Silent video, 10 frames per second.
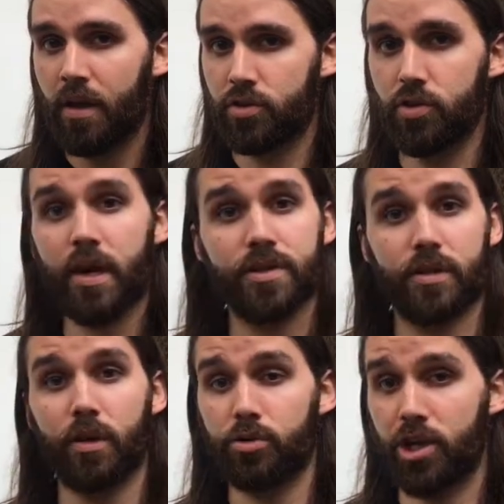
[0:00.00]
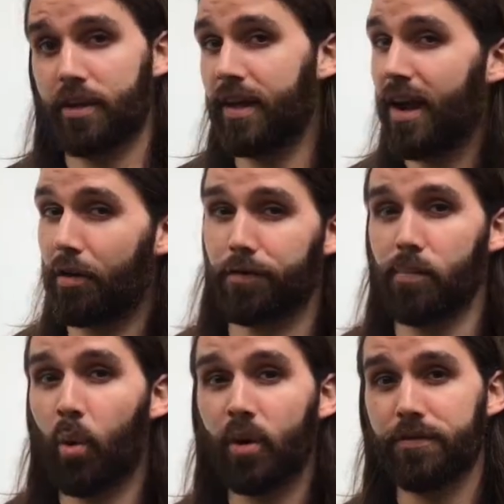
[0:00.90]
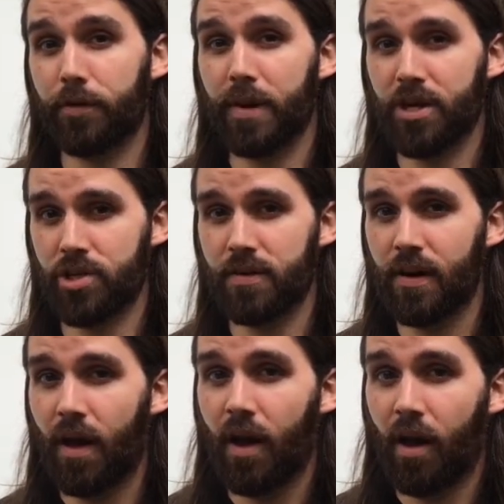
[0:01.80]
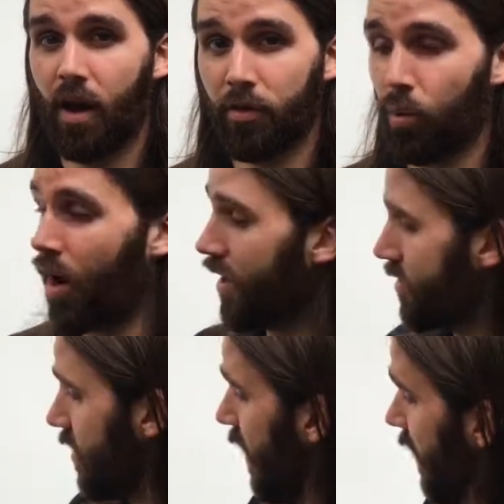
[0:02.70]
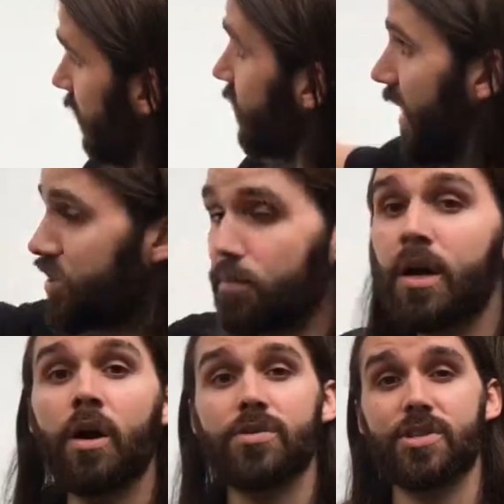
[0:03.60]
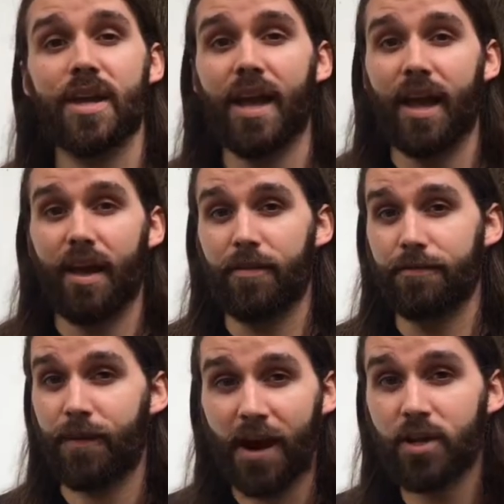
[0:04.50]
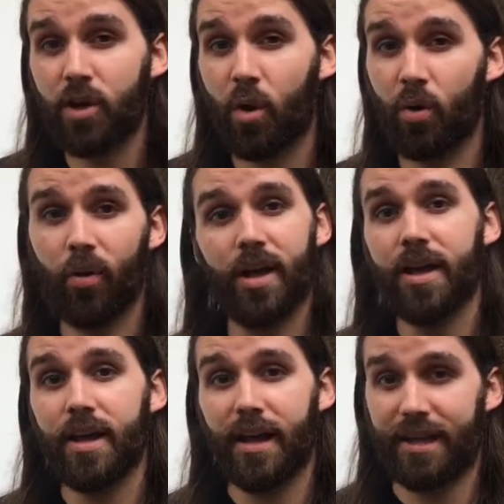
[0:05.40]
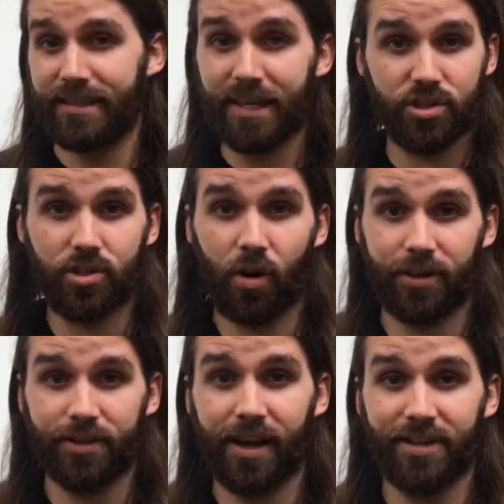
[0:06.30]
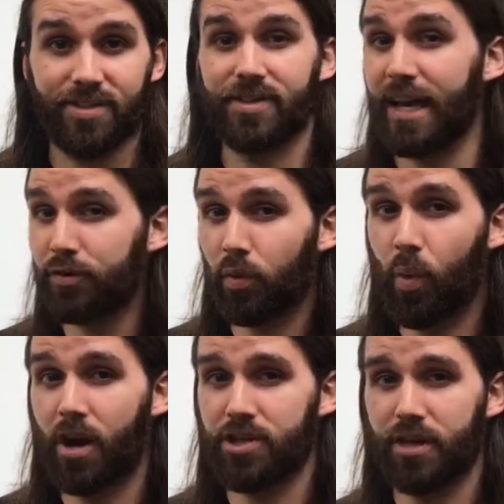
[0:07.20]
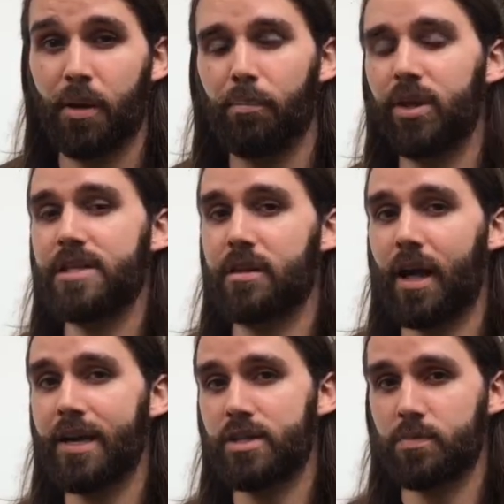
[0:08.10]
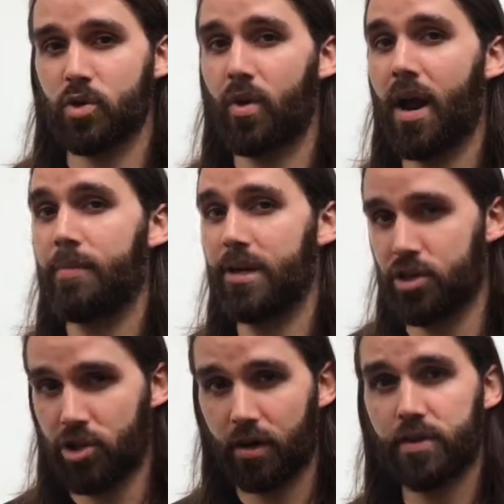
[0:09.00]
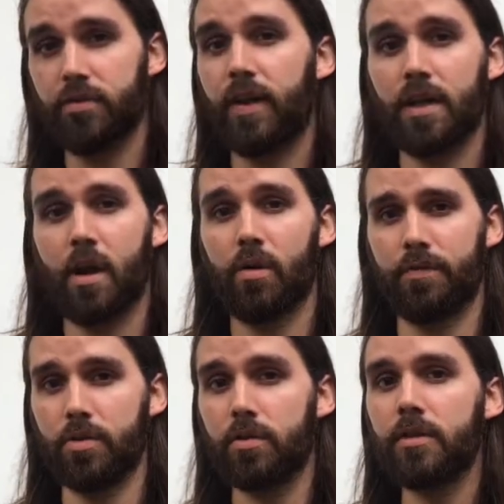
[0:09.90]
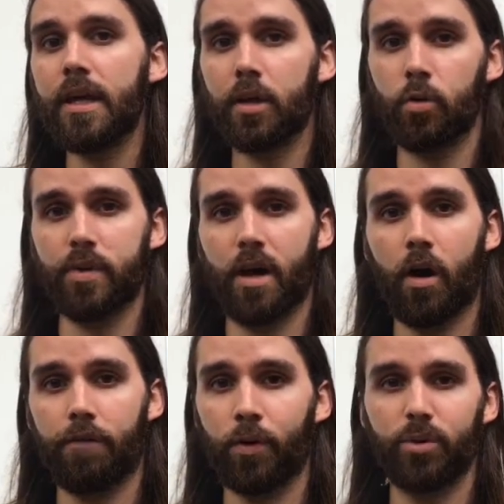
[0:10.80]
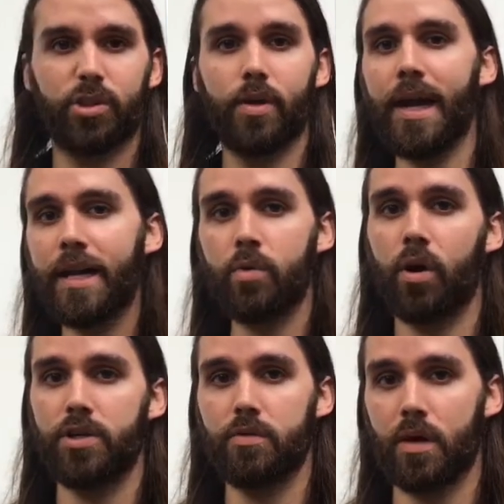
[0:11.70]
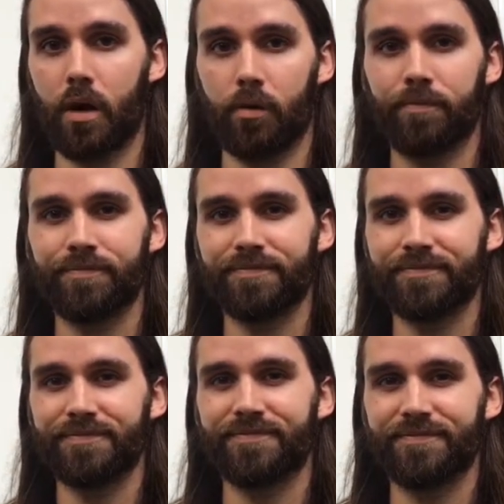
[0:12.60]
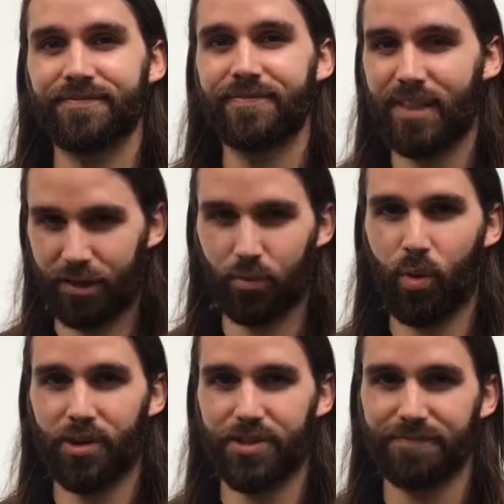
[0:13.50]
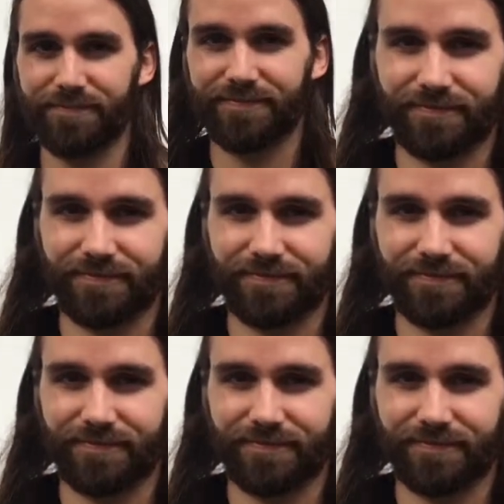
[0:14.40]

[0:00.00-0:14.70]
so you guys can go check that out for more information. Otherwise, take some notes, find a goal, and get started, guys. Thanks for watching. Please like, subscribe, and share this video if you think it will be helpful to anyone you know. Thanks for watching.